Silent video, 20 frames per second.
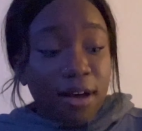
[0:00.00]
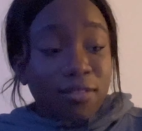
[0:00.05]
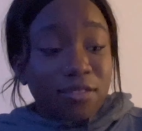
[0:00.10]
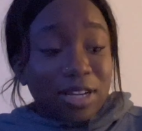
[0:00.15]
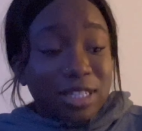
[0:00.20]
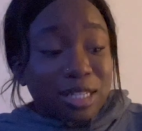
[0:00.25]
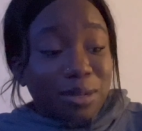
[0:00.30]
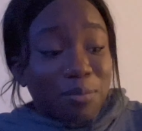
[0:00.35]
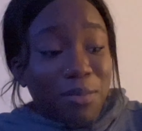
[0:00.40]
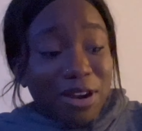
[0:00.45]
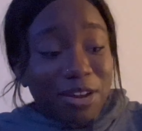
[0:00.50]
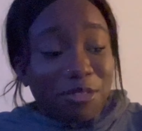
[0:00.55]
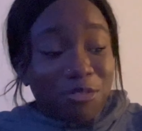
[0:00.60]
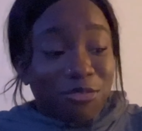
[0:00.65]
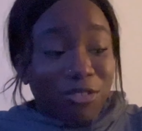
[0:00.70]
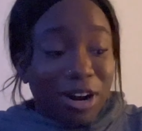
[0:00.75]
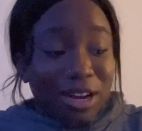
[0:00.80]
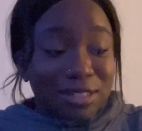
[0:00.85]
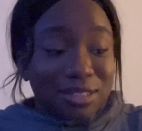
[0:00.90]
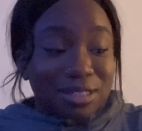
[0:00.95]
as many
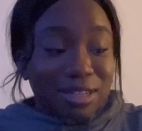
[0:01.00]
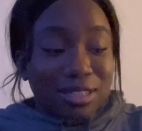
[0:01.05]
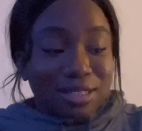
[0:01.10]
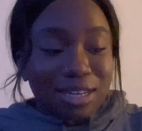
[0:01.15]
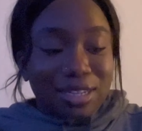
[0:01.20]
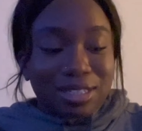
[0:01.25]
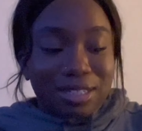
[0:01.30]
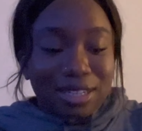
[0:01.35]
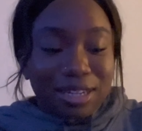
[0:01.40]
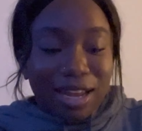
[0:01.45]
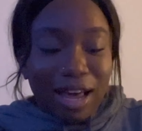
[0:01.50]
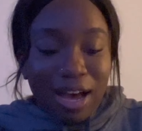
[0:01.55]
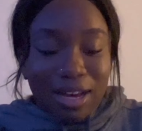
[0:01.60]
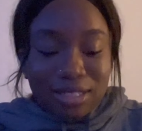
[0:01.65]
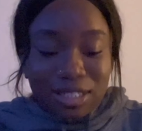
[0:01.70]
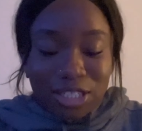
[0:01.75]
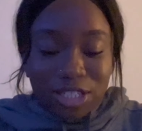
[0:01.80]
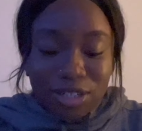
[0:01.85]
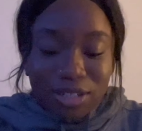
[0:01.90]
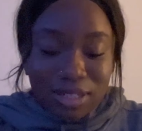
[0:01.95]
friends as I did
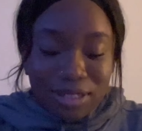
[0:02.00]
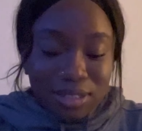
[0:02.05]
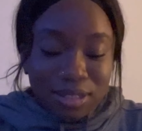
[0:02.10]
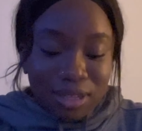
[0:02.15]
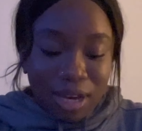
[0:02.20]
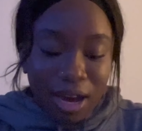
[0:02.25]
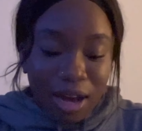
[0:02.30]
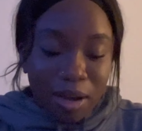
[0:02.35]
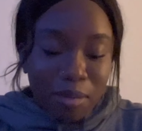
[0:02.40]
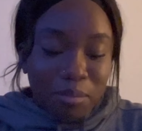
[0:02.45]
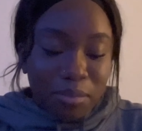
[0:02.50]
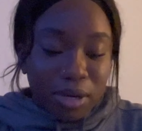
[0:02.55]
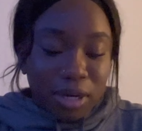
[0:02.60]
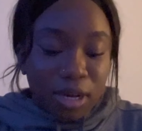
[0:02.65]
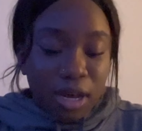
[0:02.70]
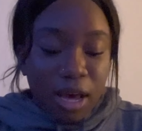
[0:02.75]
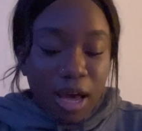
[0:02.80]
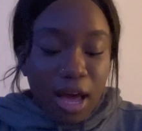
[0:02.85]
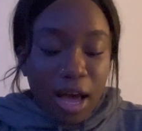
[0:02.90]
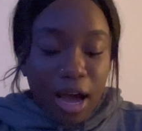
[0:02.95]
last year this time, but
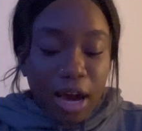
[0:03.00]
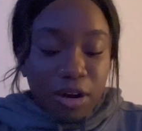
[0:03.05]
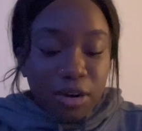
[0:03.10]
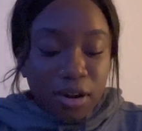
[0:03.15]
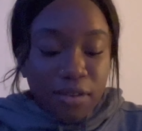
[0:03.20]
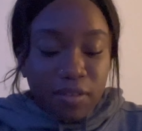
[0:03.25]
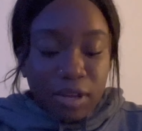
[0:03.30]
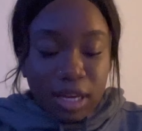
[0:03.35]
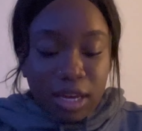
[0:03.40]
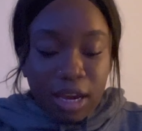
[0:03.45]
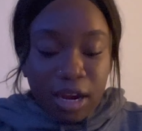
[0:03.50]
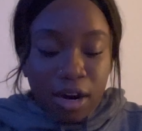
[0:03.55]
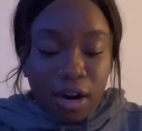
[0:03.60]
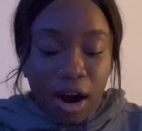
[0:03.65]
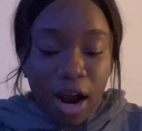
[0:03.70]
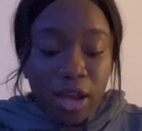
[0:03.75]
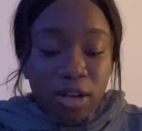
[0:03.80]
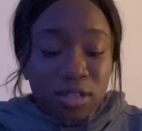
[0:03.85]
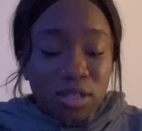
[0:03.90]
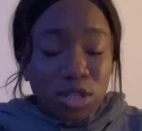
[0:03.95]
I don't even care.
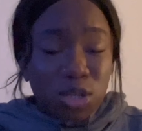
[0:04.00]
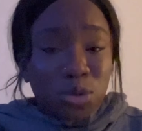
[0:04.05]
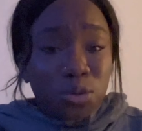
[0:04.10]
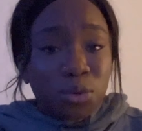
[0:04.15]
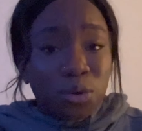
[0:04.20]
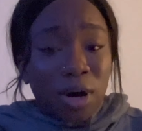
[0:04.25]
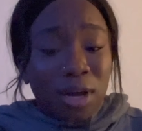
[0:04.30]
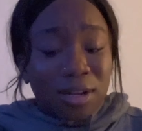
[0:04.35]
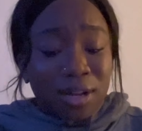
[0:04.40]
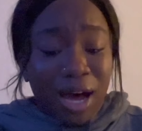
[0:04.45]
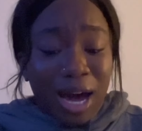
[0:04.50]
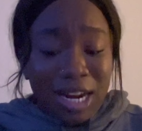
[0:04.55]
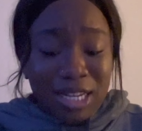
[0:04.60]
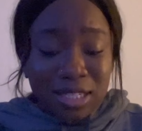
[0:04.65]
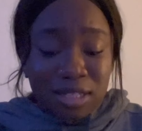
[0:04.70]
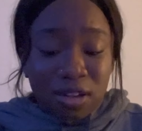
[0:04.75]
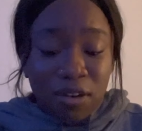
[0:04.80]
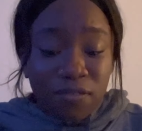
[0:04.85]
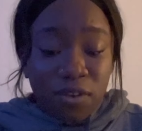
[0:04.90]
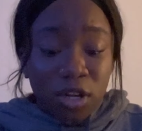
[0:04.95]
I used to do a lot of
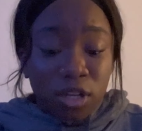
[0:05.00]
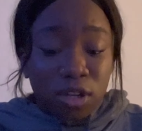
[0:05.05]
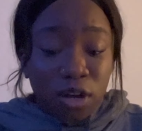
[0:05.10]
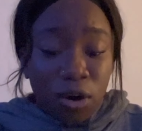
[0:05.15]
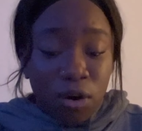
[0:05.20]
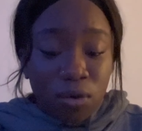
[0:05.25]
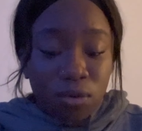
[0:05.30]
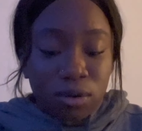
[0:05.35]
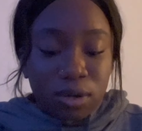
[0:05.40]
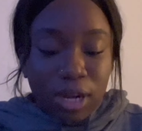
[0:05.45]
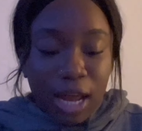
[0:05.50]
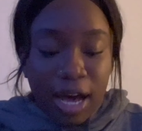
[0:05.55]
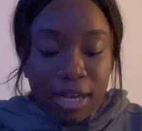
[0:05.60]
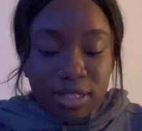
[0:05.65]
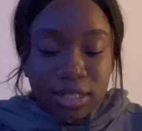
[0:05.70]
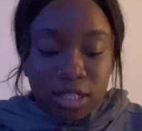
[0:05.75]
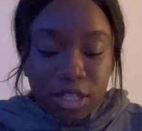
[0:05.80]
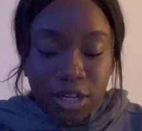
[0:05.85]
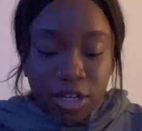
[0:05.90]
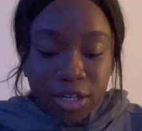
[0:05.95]
stuff alone
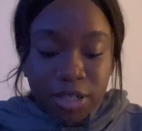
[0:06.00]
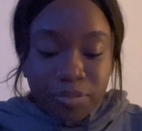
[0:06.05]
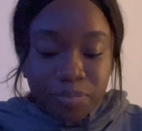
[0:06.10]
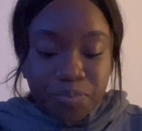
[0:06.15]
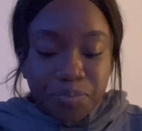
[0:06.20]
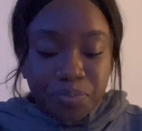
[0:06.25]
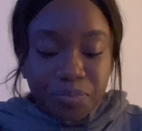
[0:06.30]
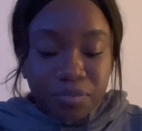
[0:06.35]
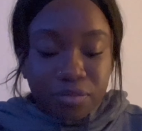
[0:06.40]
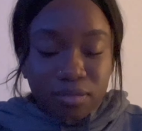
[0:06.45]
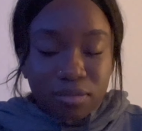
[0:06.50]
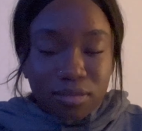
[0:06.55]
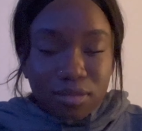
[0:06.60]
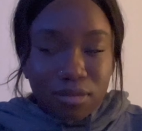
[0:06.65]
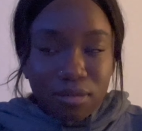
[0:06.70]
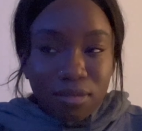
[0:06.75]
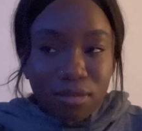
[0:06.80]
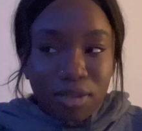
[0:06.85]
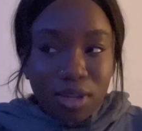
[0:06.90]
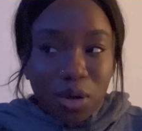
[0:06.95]
last year
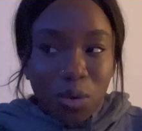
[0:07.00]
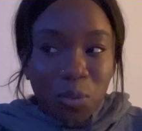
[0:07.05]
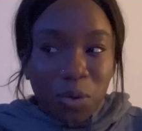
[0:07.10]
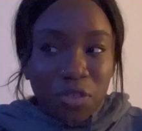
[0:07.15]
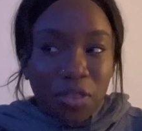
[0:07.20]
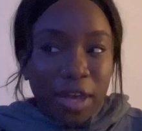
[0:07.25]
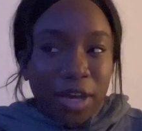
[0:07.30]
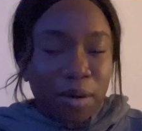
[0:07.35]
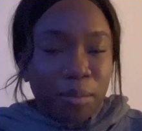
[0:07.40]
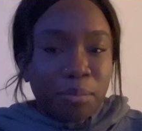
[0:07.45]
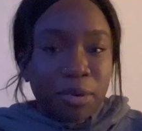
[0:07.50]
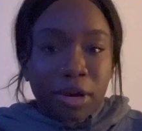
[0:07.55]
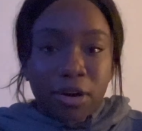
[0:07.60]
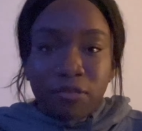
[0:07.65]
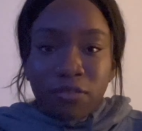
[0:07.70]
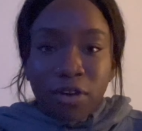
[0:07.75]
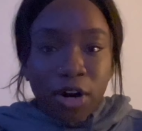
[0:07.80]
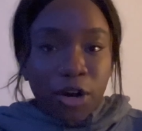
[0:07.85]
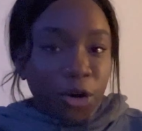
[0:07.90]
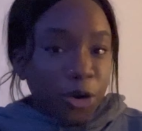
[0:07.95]
with like a big
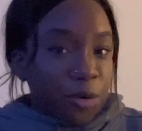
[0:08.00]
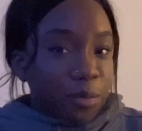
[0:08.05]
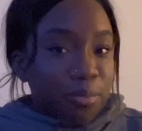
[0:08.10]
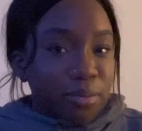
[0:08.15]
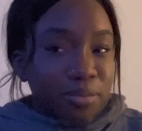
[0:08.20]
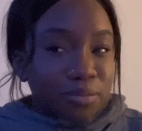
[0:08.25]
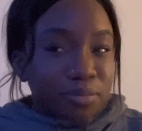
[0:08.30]
friend group,